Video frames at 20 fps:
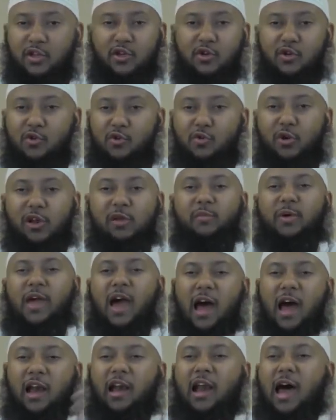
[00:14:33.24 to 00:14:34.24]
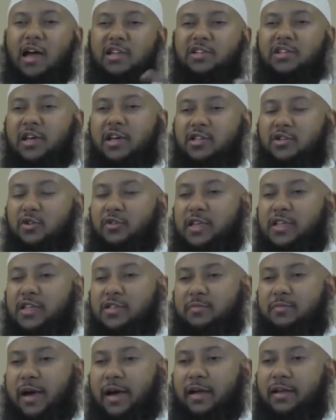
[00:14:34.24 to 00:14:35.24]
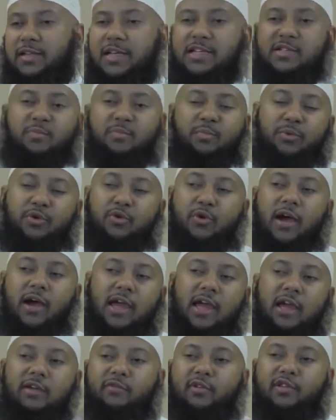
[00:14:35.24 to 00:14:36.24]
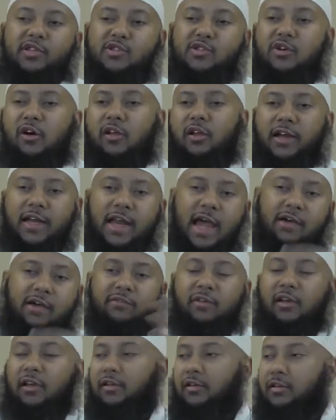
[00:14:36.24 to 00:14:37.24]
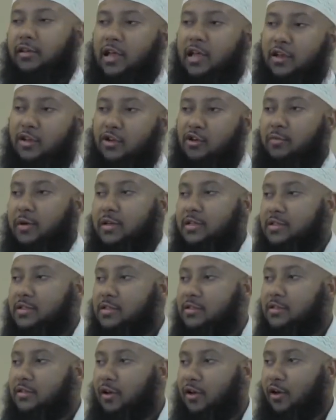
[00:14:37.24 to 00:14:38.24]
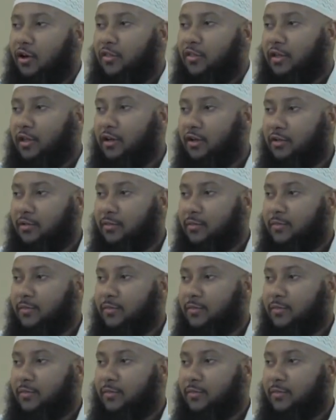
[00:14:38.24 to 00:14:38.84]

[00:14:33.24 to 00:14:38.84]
You will be allergic to this man. Just pure evil soul, devil in human's clothing.